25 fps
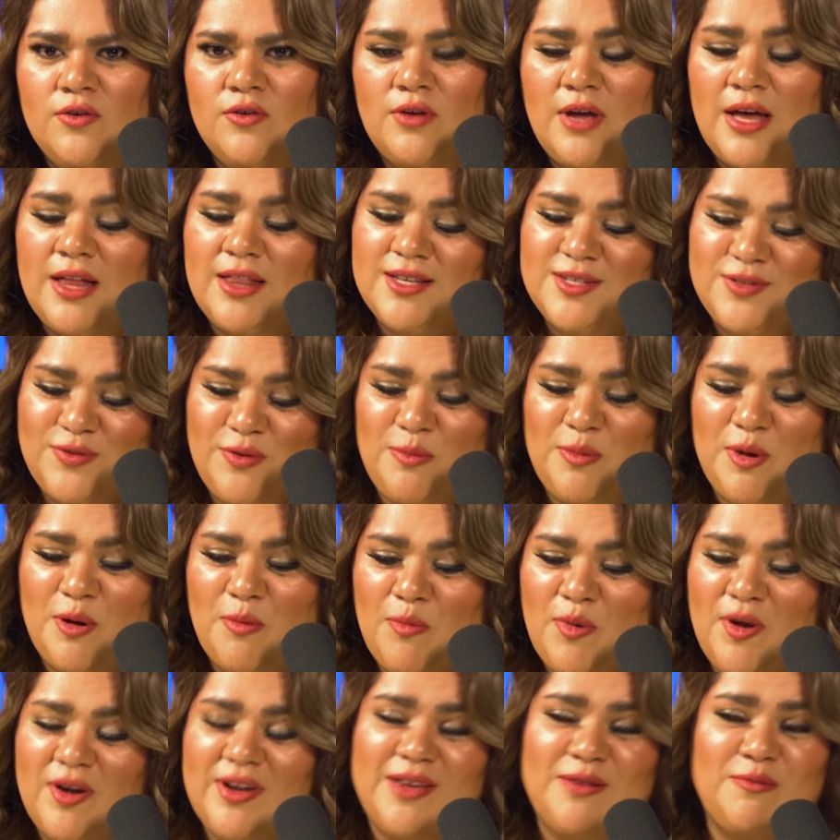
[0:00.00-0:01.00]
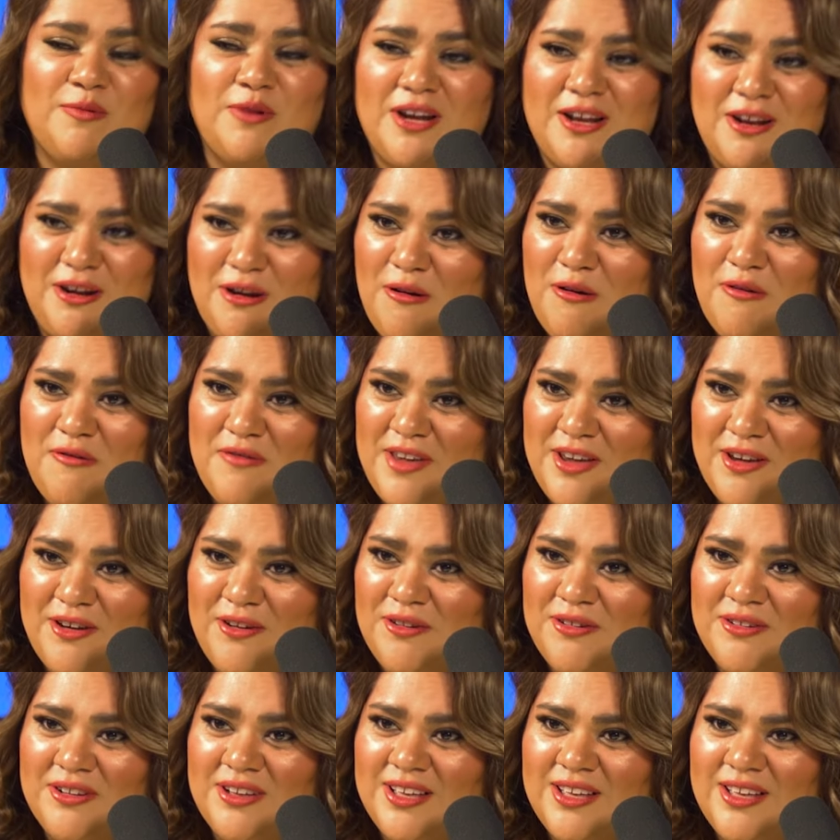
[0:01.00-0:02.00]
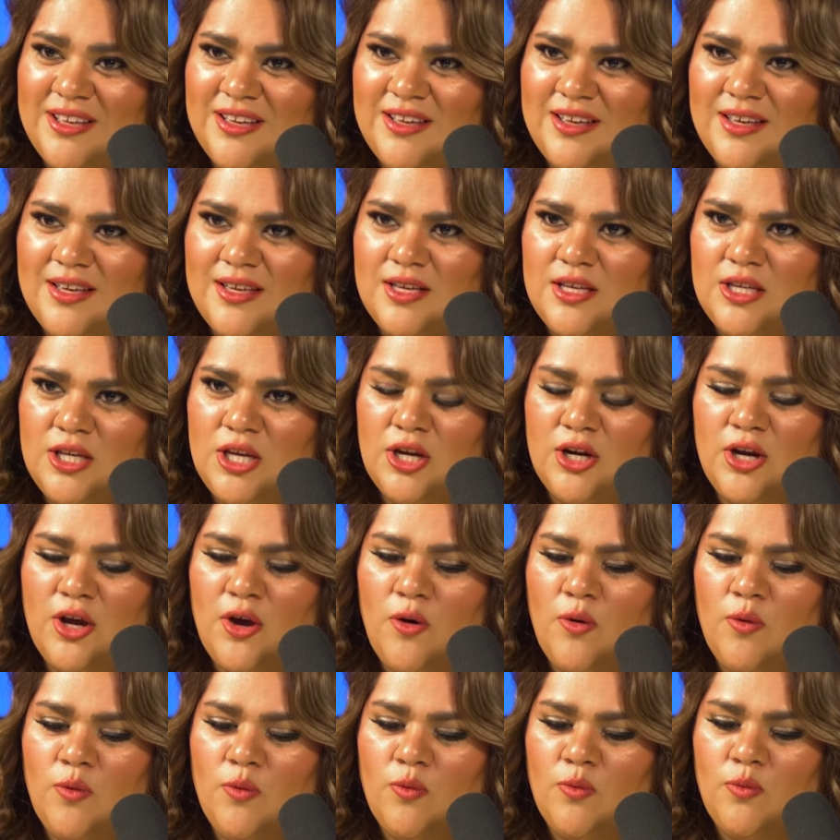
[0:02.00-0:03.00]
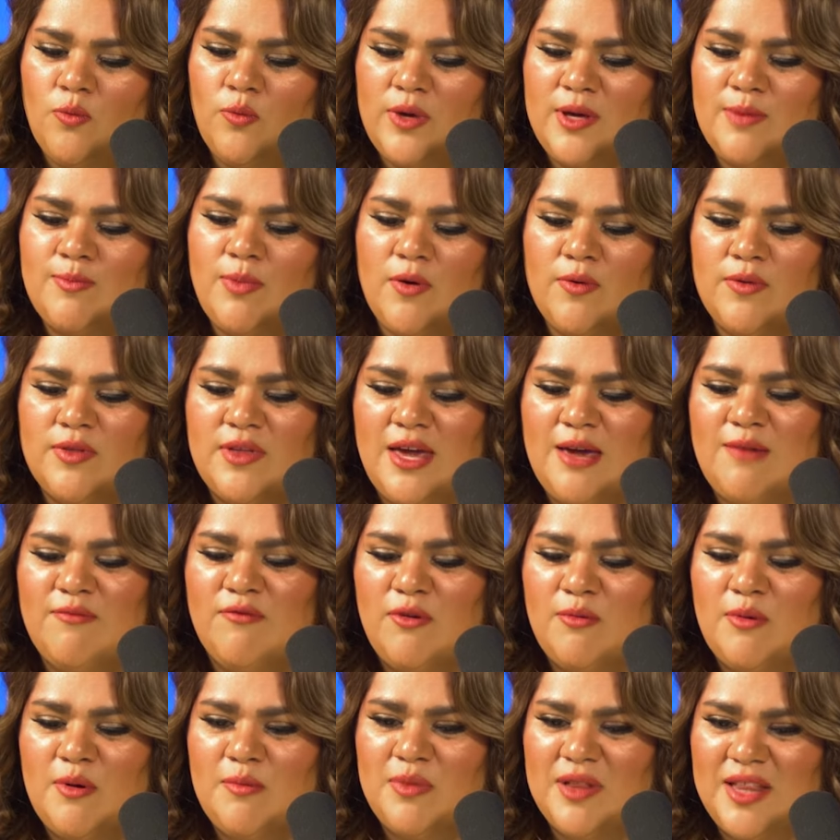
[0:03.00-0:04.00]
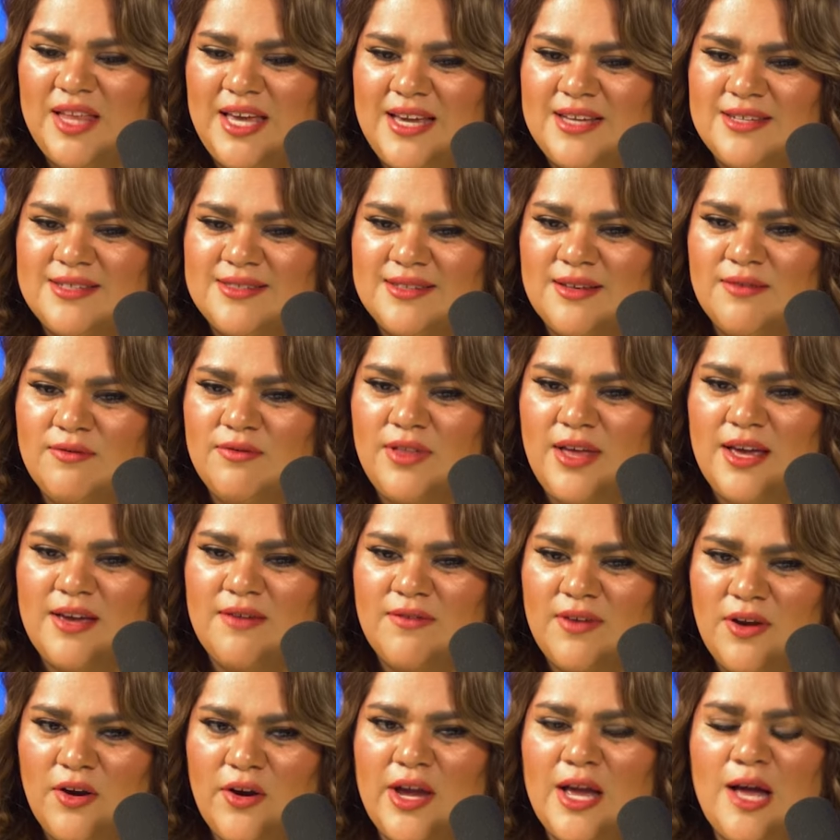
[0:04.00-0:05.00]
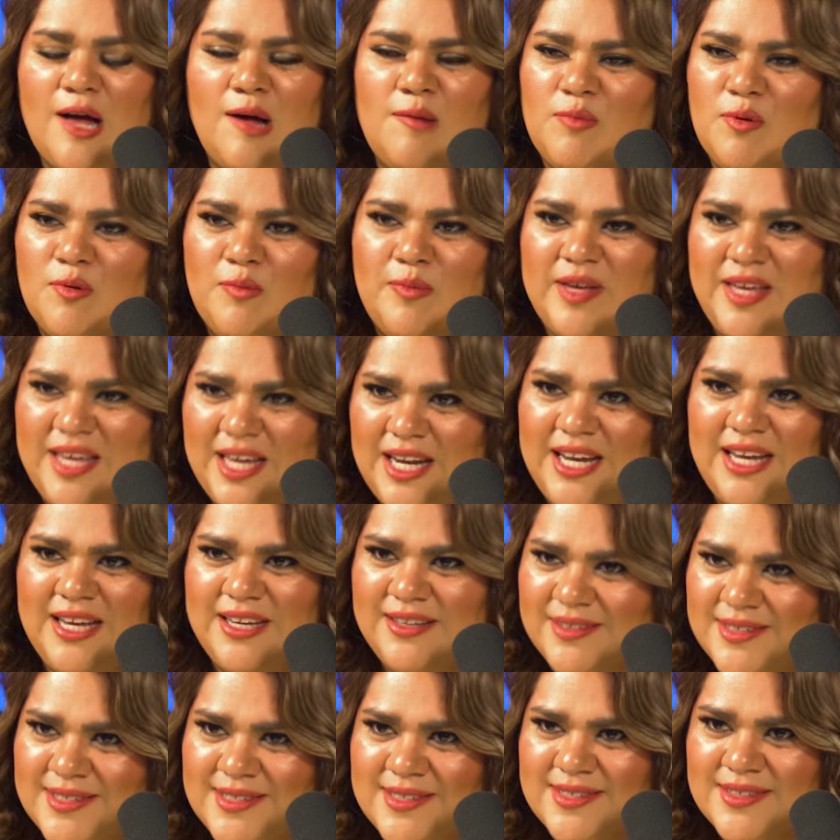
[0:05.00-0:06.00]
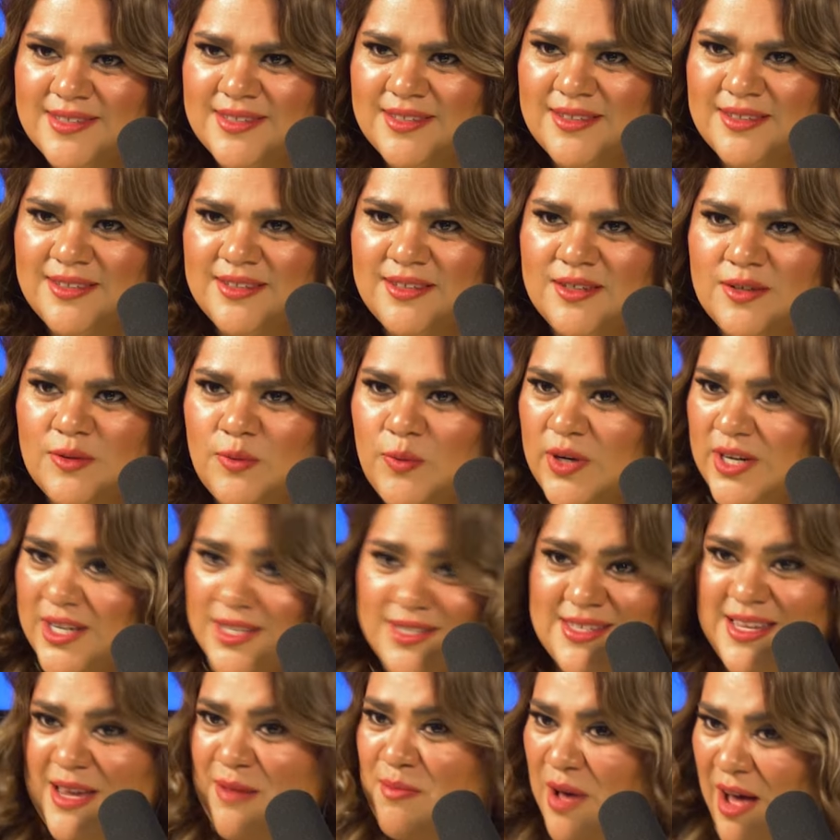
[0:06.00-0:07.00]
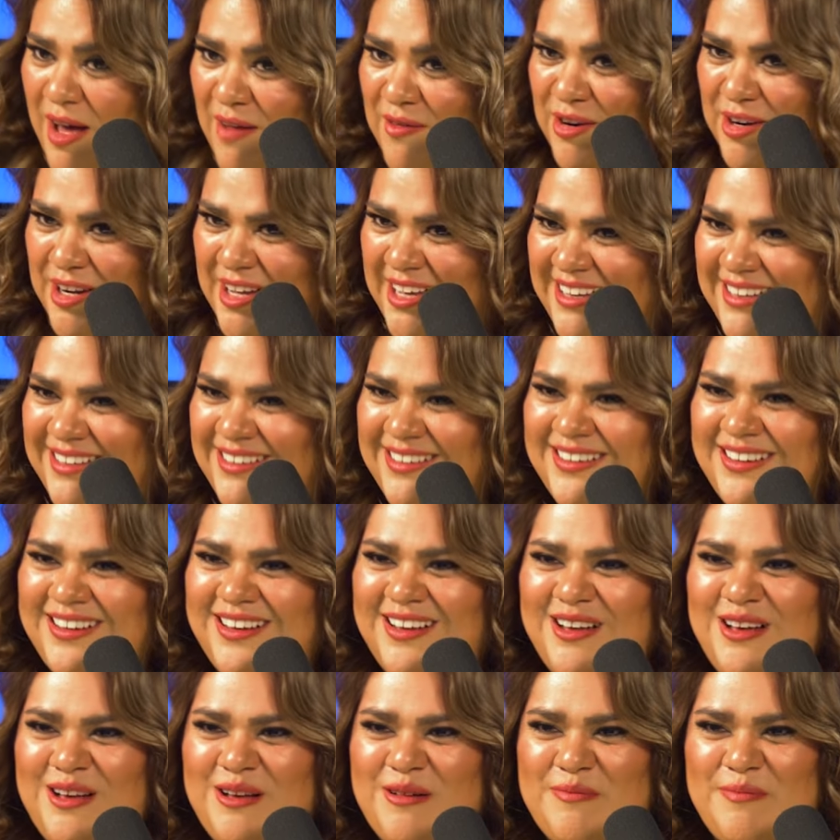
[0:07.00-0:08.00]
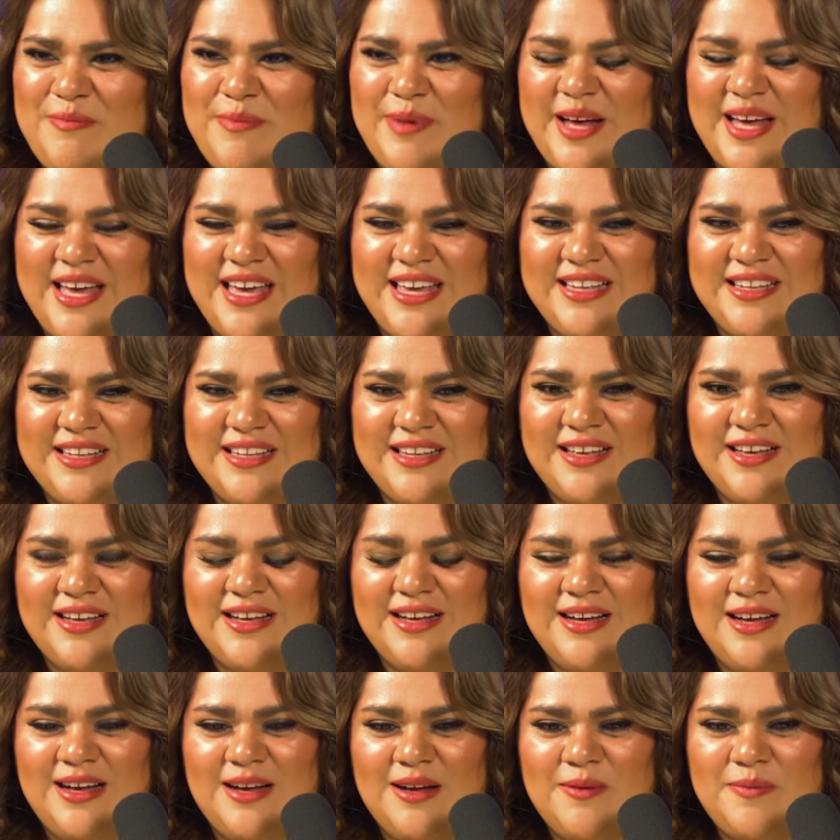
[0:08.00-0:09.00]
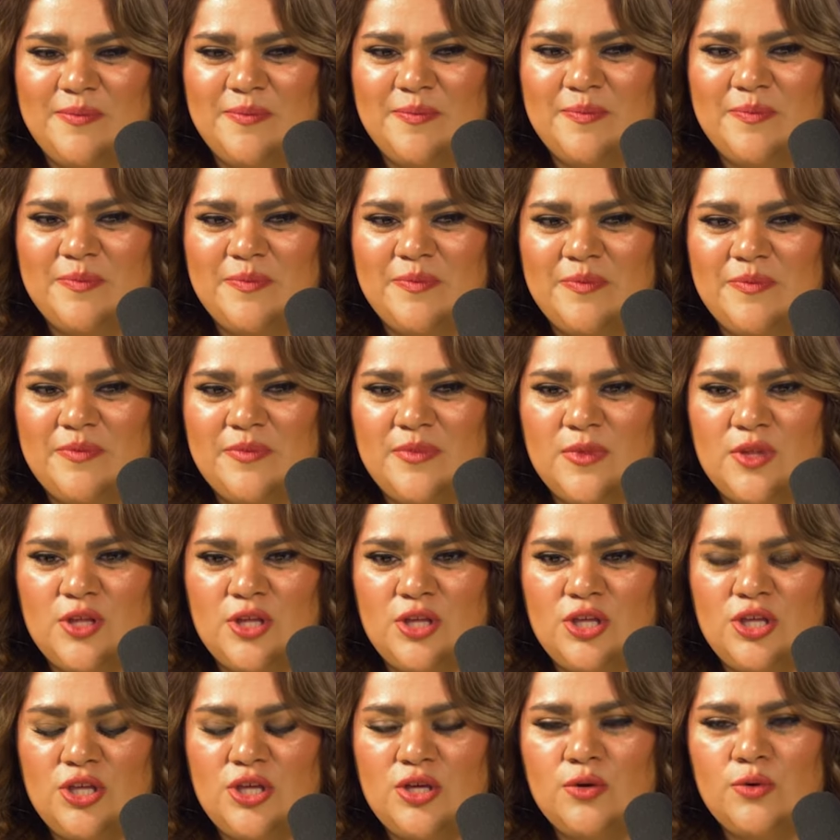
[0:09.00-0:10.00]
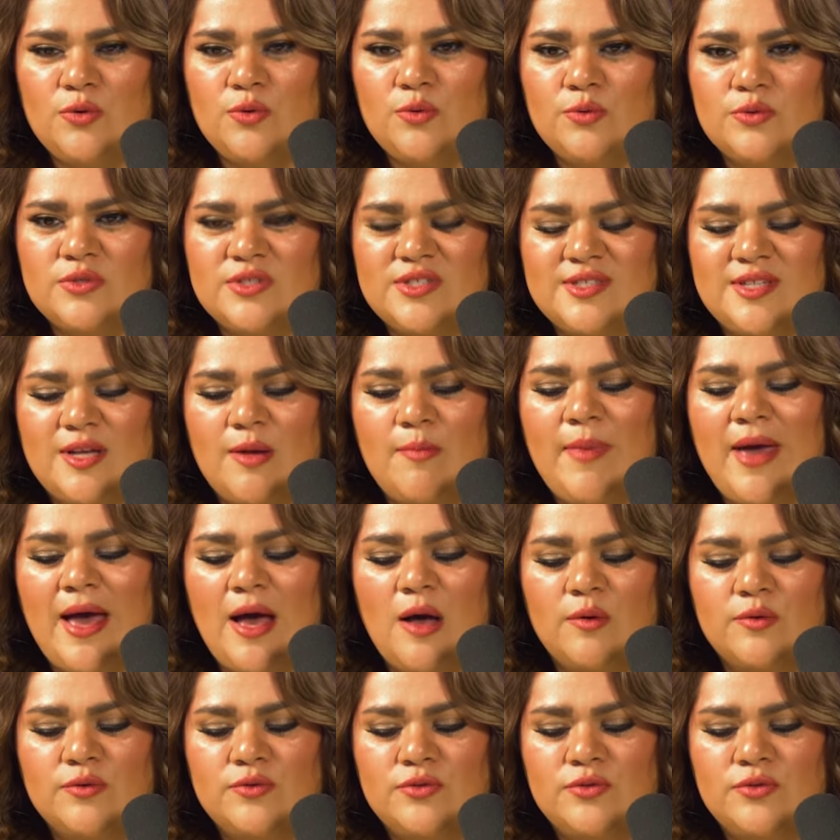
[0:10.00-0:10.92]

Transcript: at least from your book and what I know of you, you know, we both came from a place of like very humble beginnings, wouldn't say poverty, but um, you somehow